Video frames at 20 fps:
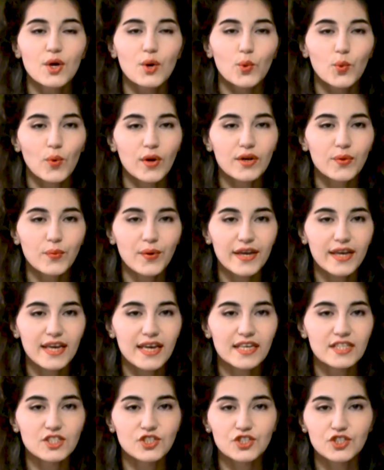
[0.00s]
One way
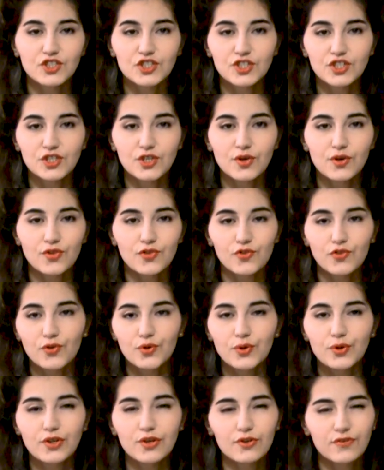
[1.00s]
is to just go
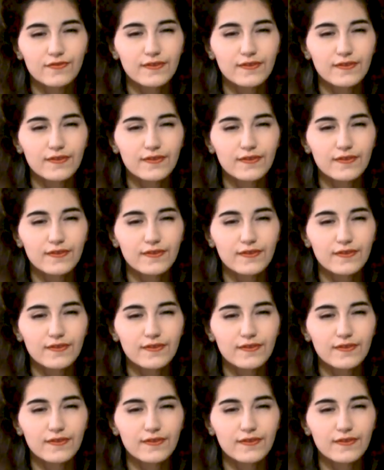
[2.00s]
through your